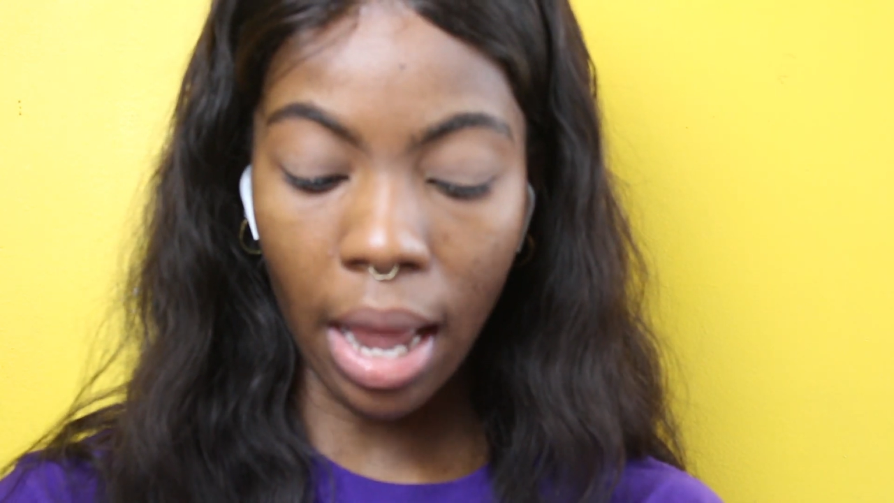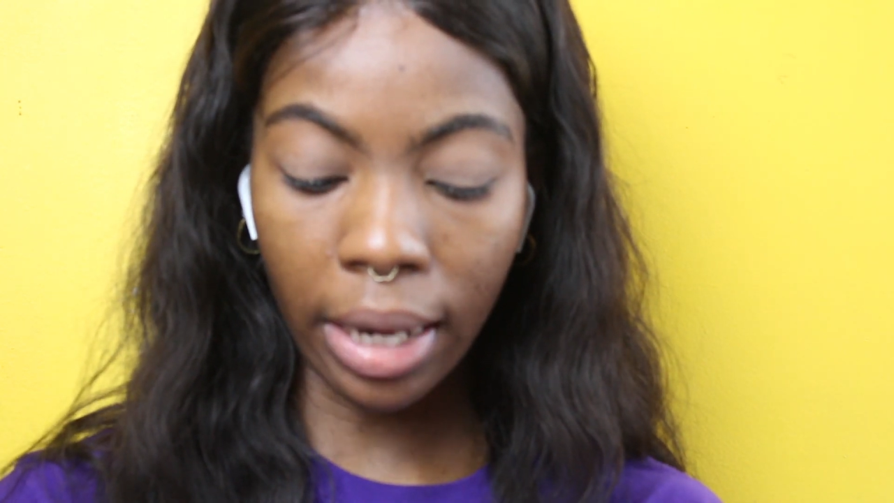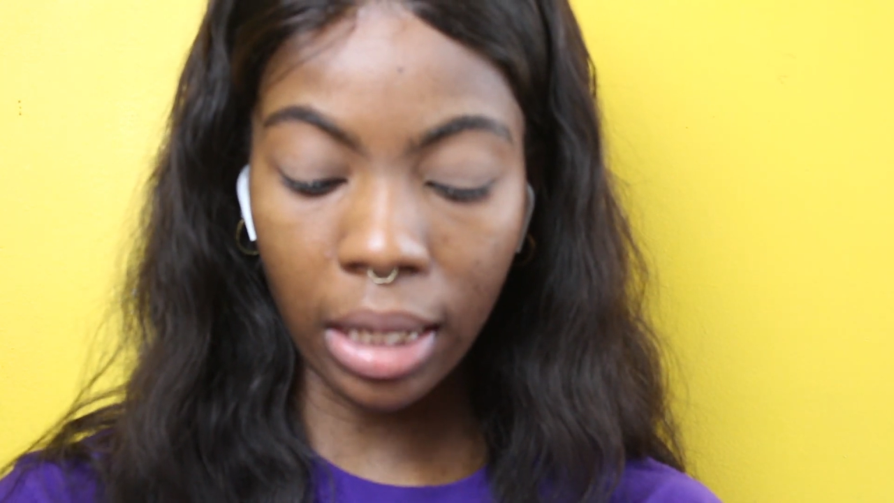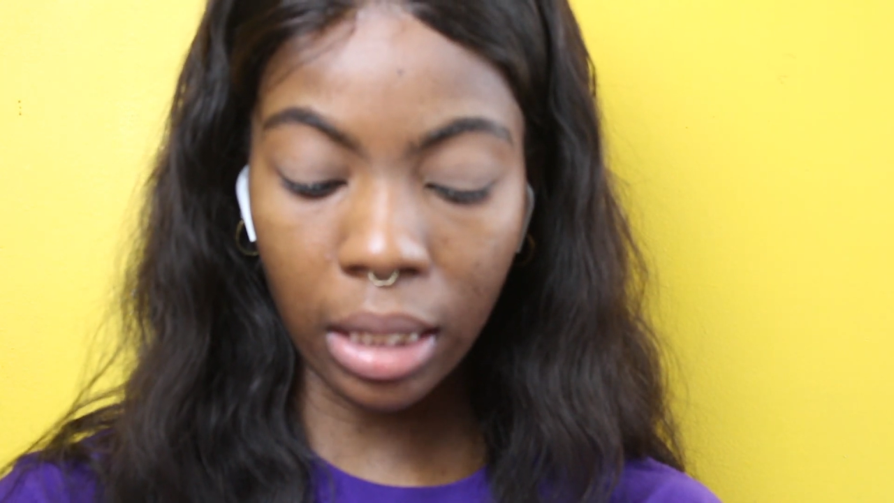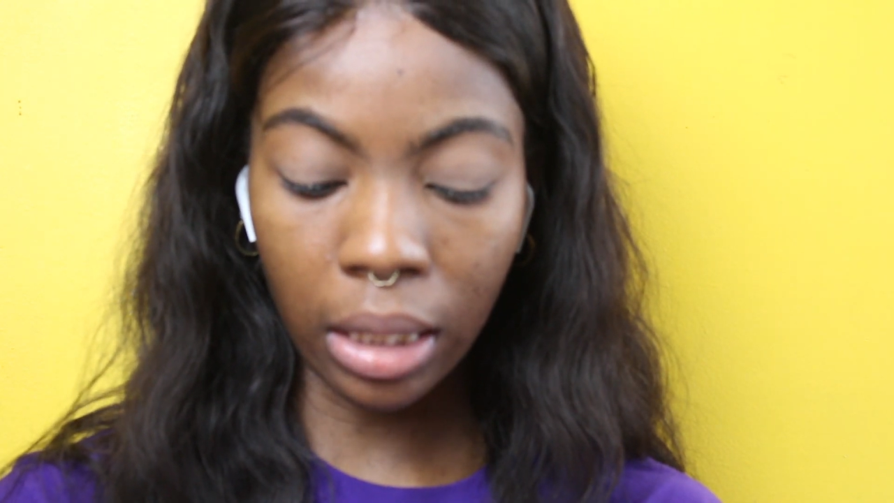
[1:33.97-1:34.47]

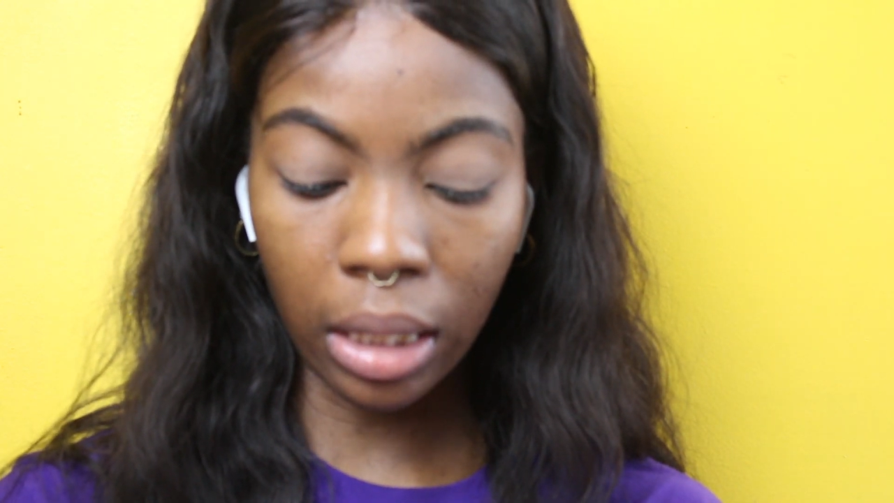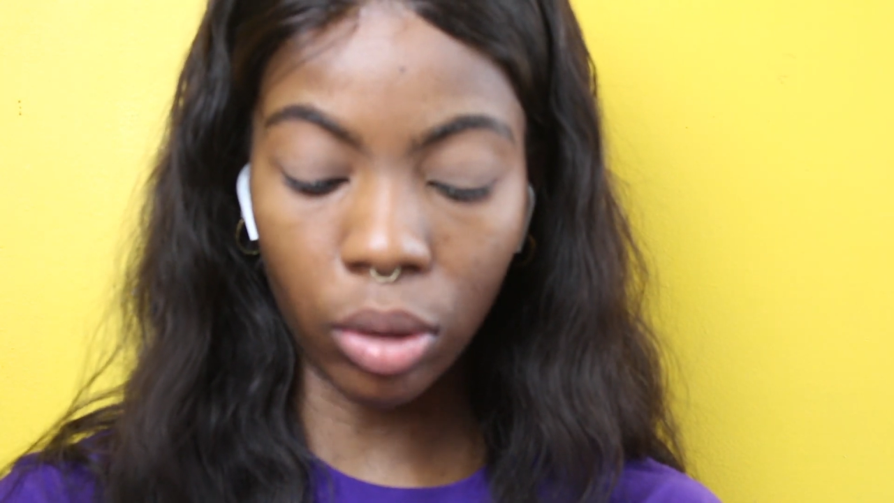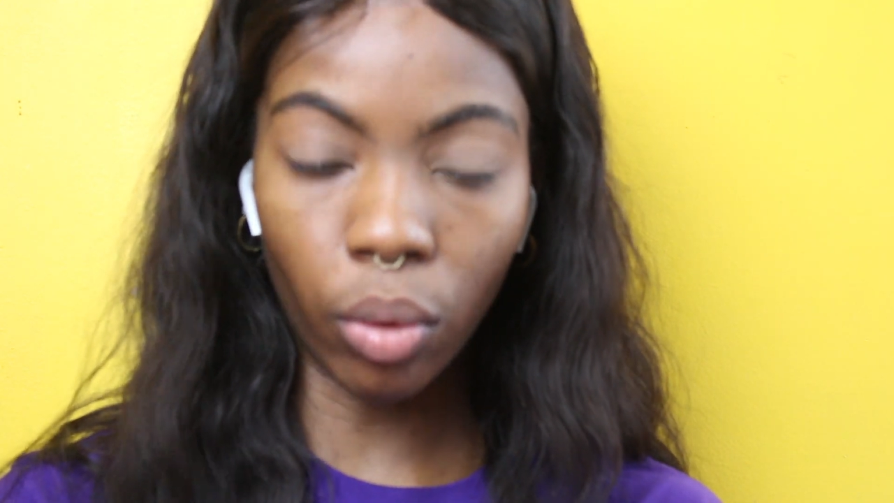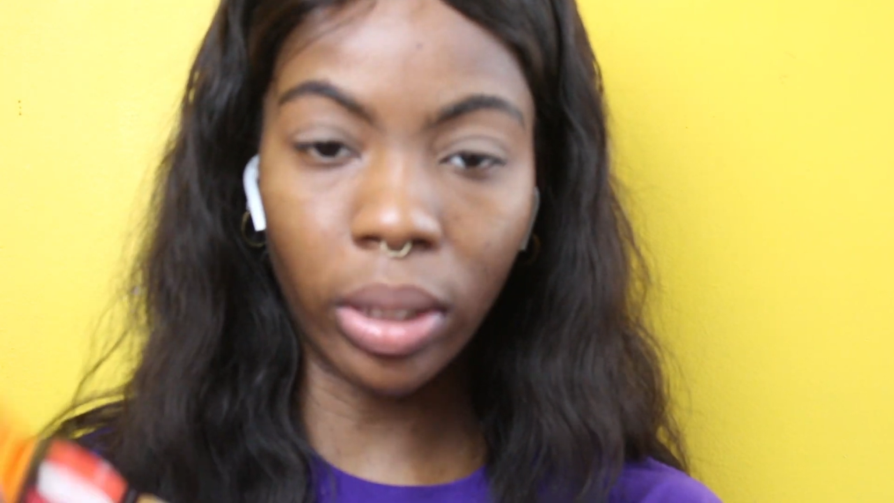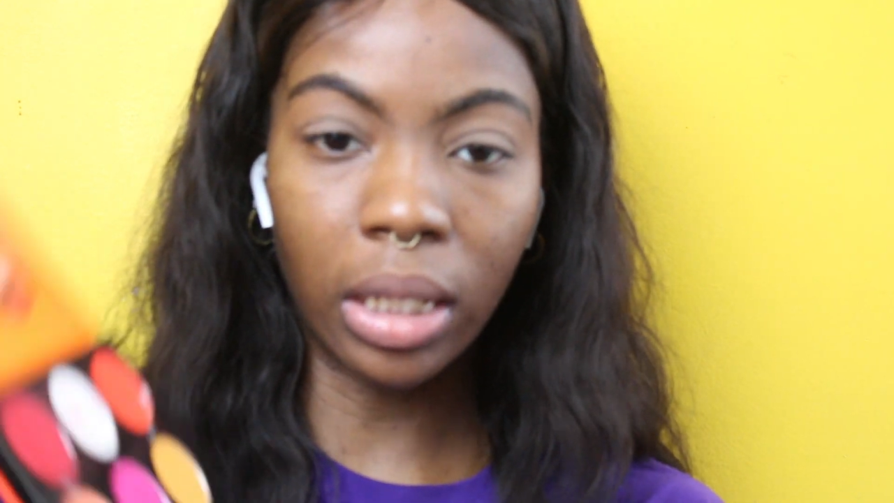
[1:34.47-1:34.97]
and
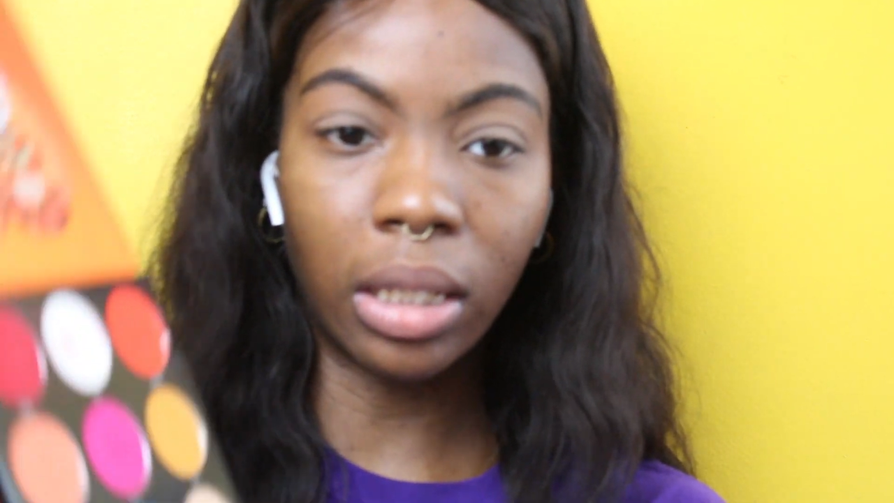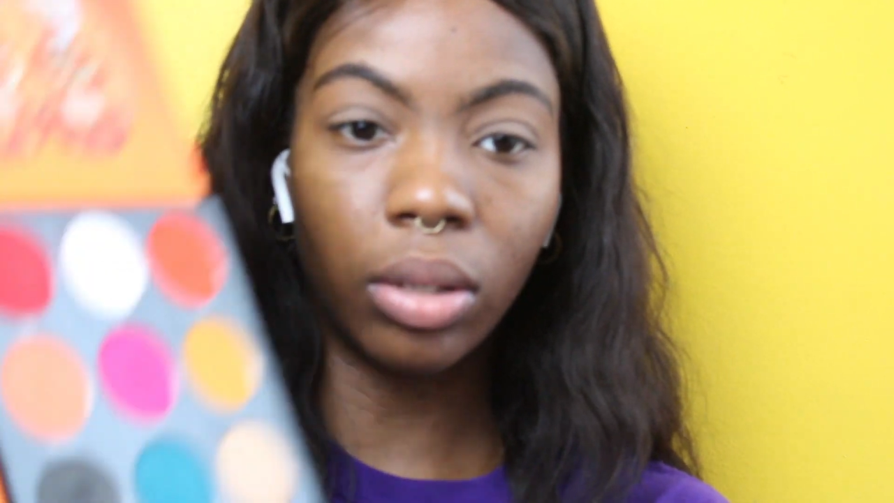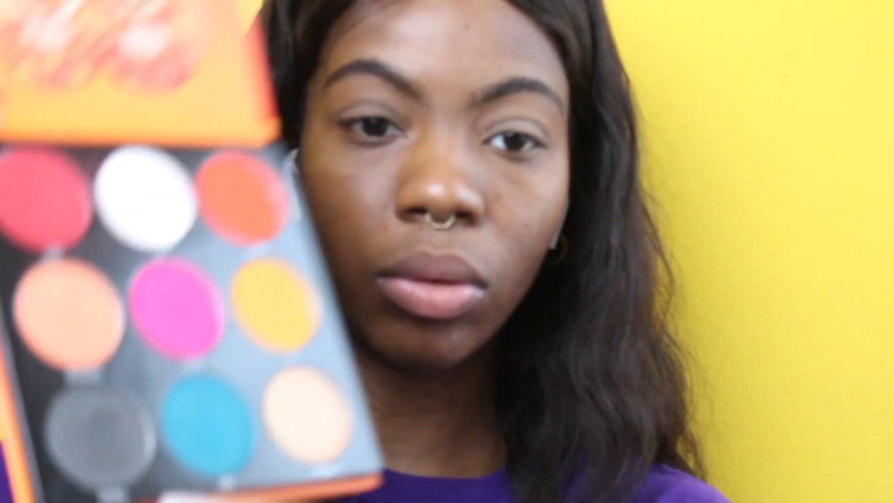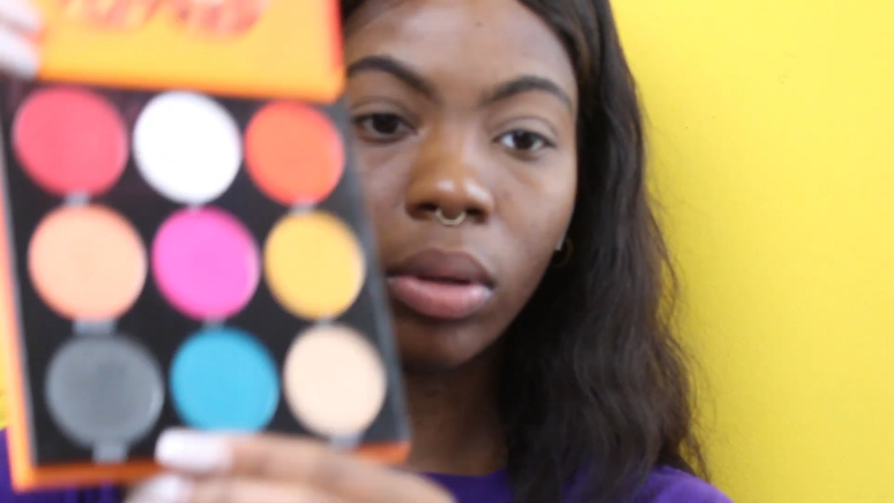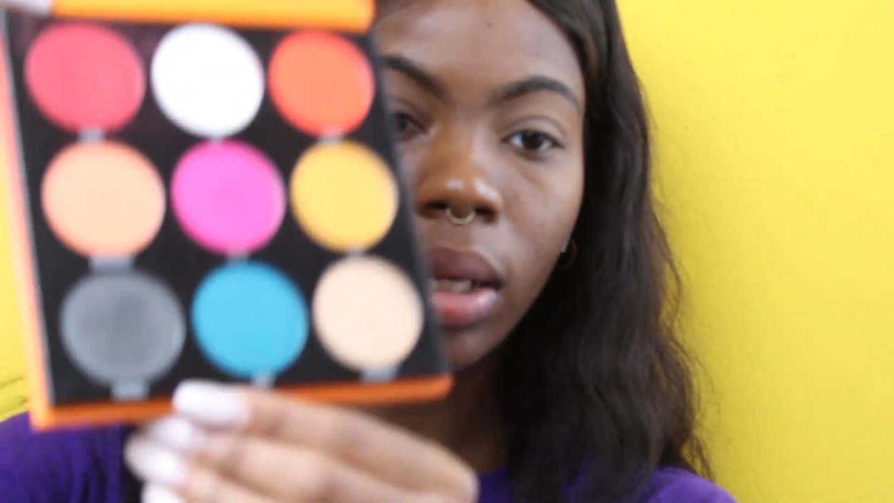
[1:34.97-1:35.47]
going
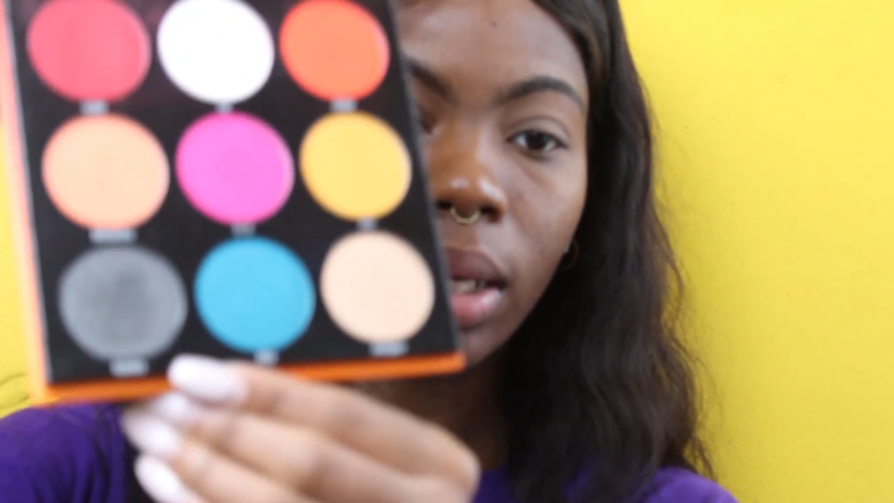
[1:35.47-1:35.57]
into